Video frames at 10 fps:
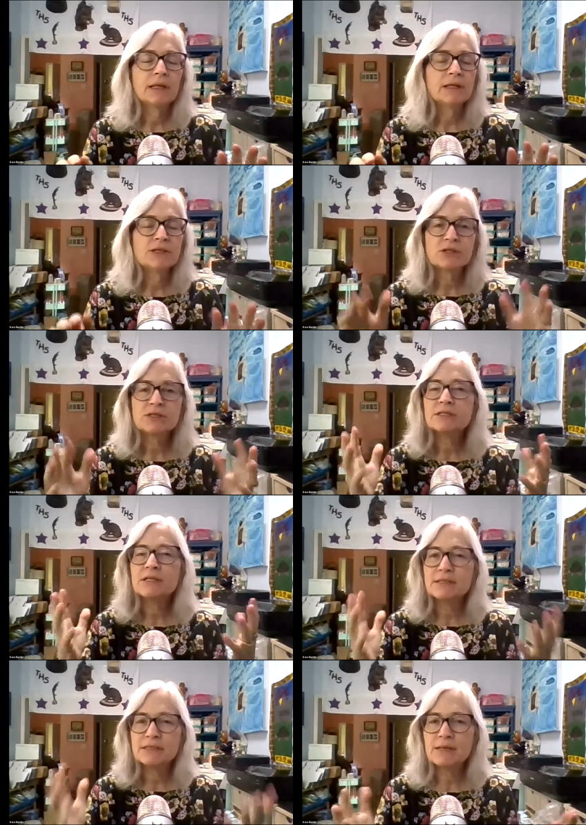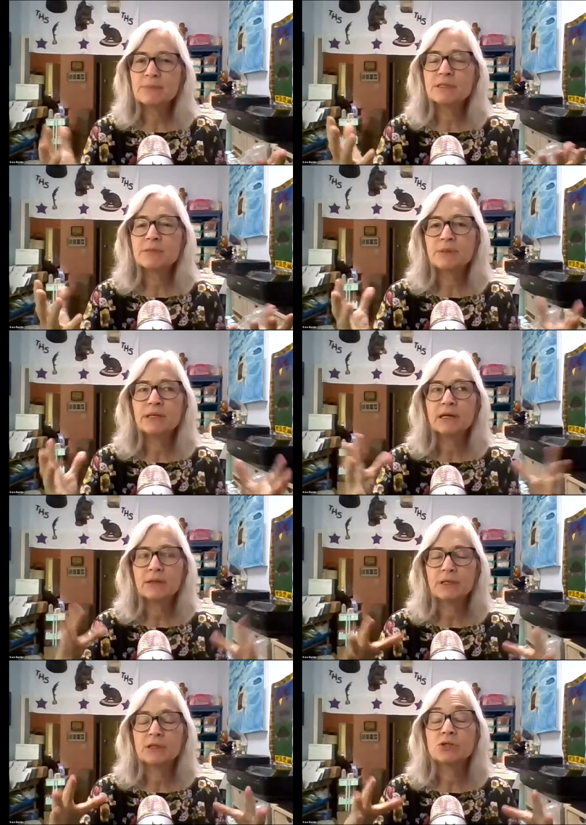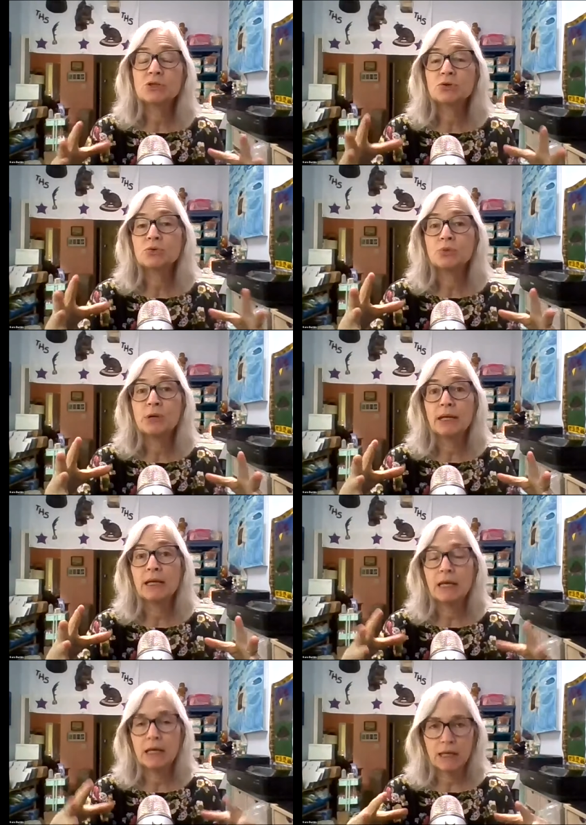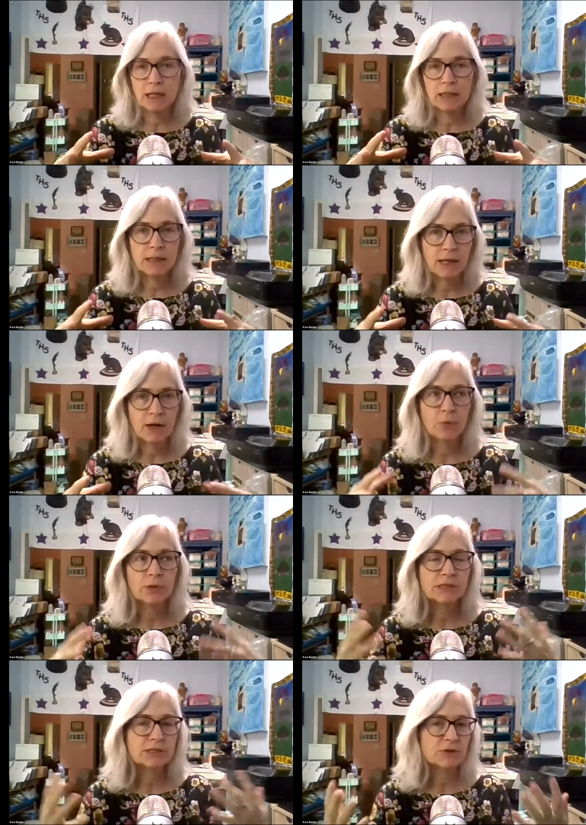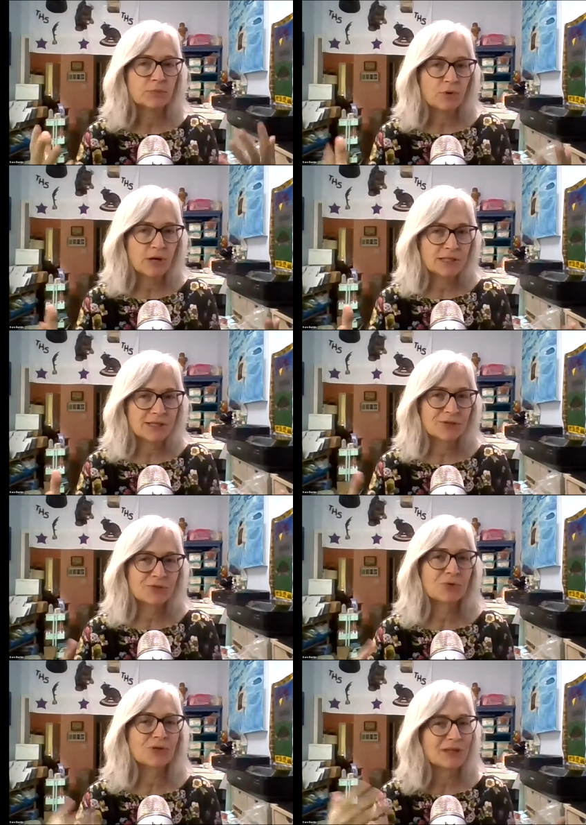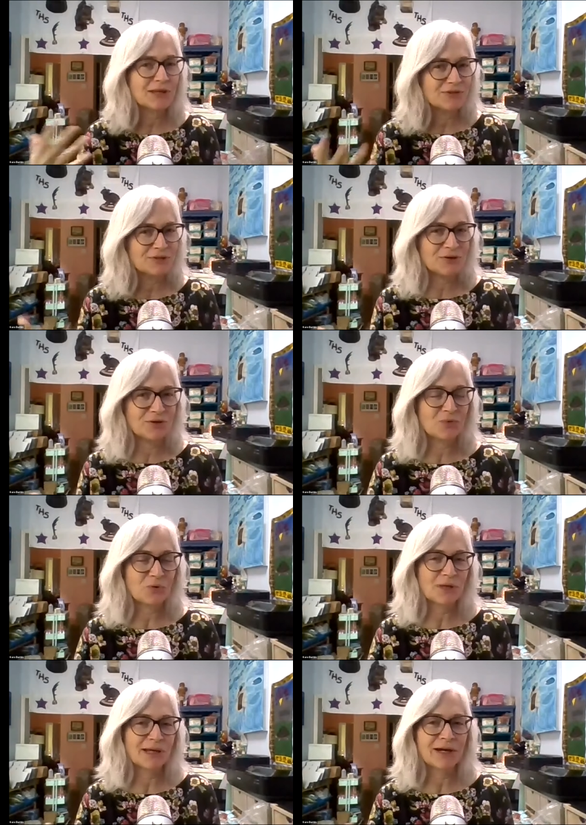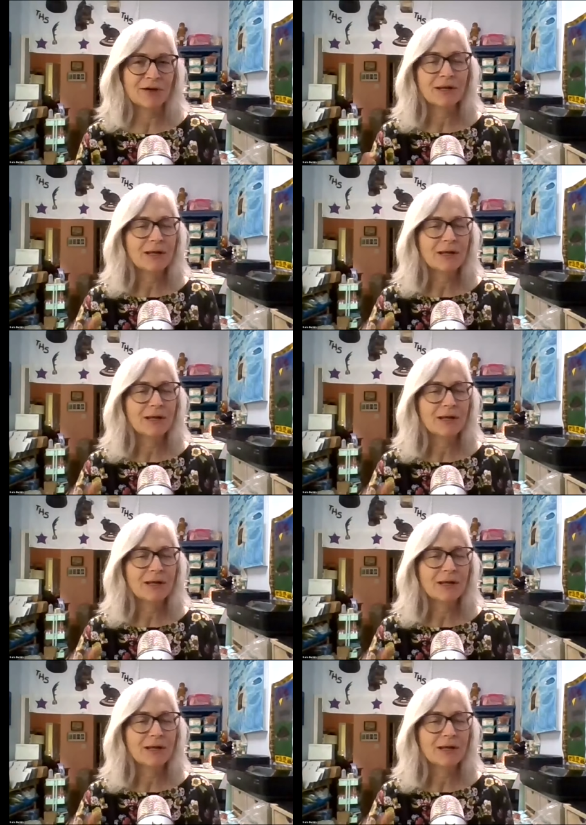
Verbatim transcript: it's just it seems to be coming to a head now with this new pricing tool that they've started rolling out